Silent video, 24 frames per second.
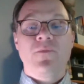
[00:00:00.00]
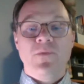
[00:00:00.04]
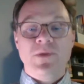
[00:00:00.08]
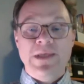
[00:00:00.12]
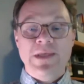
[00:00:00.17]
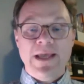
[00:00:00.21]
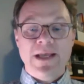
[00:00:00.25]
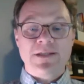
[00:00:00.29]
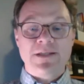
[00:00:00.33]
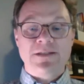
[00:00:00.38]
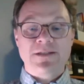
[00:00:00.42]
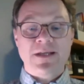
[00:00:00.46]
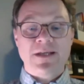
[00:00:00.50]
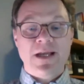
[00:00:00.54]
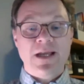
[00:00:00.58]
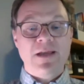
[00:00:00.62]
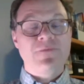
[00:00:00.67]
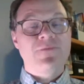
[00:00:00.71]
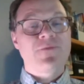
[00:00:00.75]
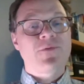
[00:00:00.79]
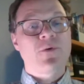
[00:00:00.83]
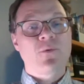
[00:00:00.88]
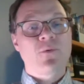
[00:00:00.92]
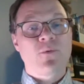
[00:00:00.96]
yes, time
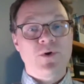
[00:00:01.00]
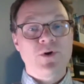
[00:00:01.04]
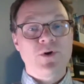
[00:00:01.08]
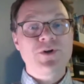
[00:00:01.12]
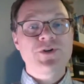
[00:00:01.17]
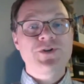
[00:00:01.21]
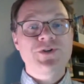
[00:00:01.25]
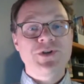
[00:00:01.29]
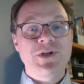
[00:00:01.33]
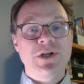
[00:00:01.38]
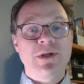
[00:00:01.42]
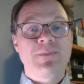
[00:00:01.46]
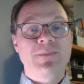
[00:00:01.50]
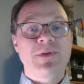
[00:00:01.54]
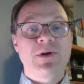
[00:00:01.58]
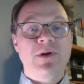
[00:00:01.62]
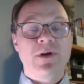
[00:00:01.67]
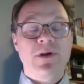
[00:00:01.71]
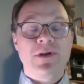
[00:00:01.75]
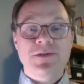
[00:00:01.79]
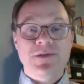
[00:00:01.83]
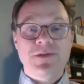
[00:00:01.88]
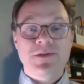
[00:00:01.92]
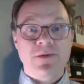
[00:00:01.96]
for worship, but
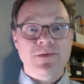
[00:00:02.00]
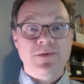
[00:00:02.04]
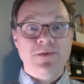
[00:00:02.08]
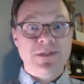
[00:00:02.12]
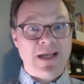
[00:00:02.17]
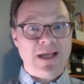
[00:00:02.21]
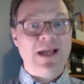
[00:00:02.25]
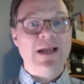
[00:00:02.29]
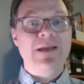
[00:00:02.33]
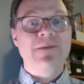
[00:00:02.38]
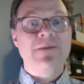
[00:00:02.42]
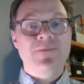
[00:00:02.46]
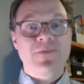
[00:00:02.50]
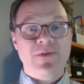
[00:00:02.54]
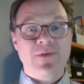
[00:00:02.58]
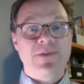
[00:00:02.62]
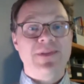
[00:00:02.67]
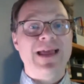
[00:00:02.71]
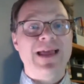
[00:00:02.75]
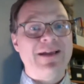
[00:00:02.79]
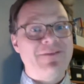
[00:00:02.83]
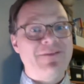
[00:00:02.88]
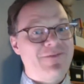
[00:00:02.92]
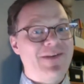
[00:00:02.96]
also time for
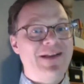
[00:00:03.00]
that